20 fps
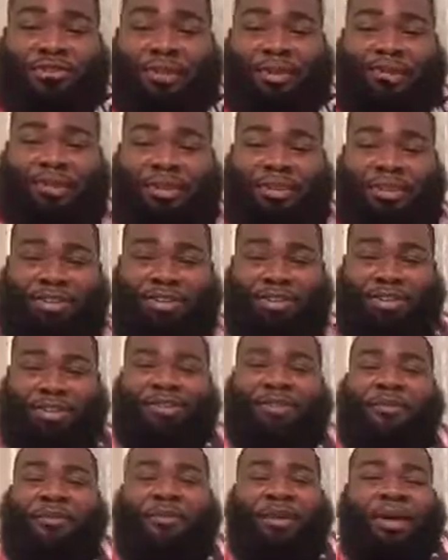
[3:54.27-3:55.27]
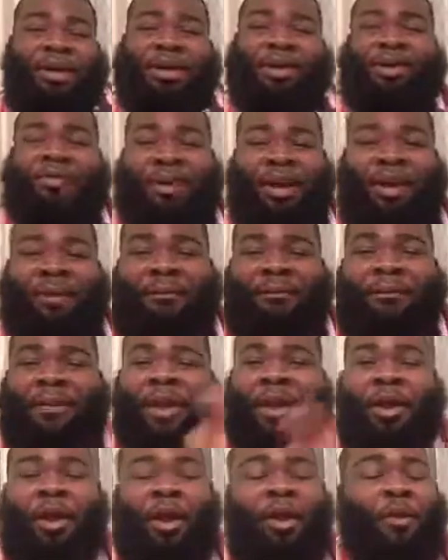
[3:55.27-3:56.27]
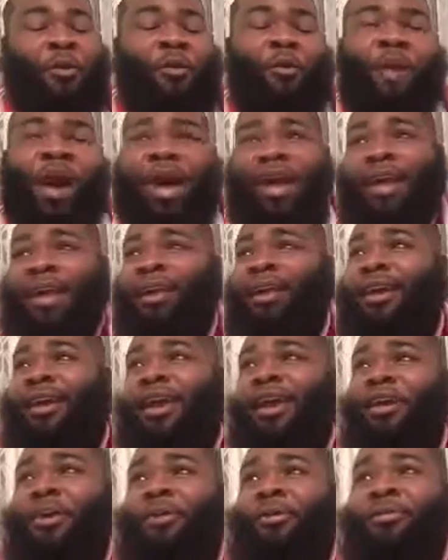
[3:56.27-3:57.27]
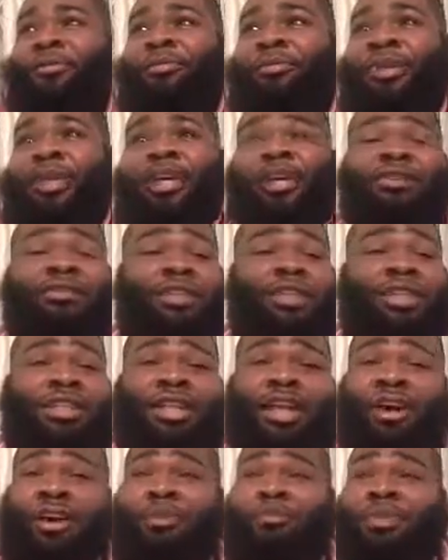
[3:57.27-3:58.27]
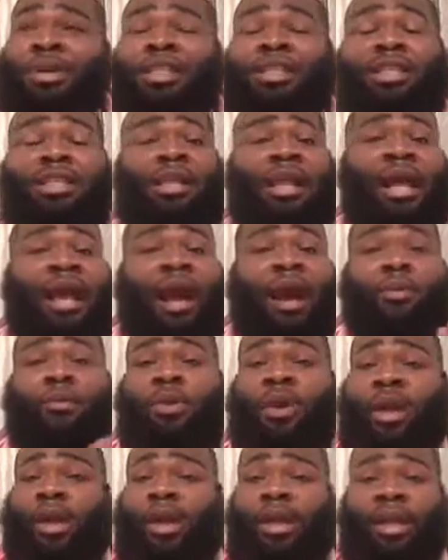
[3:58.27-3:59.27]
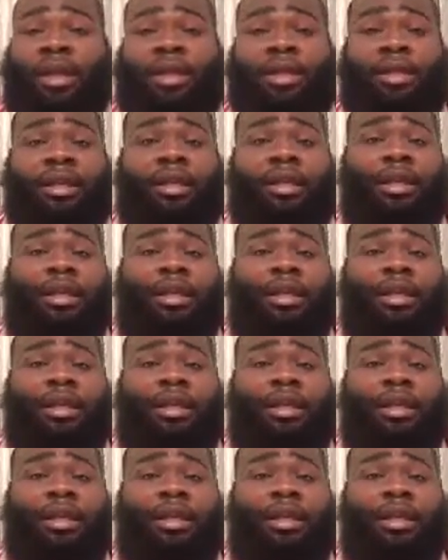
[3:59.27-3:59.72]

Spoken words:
My paint shirt. But anyway, Wyatt, ignorant as hell, basically like, I want Hannah.